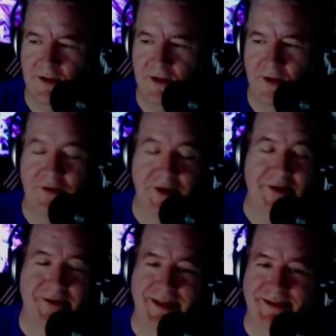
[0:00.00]
No,
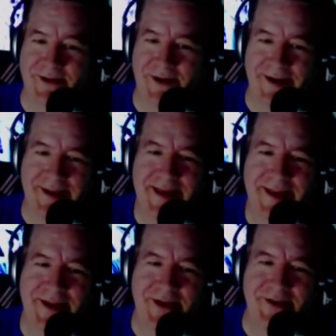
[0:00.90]
that's all right.
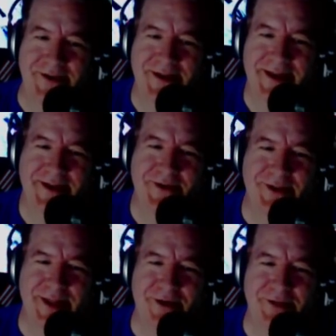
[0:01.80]
You're
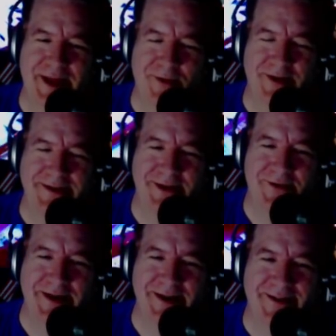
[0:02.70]
allowed that once in a
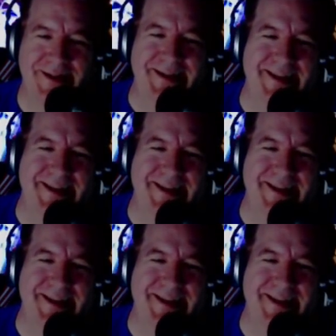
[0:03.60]
while.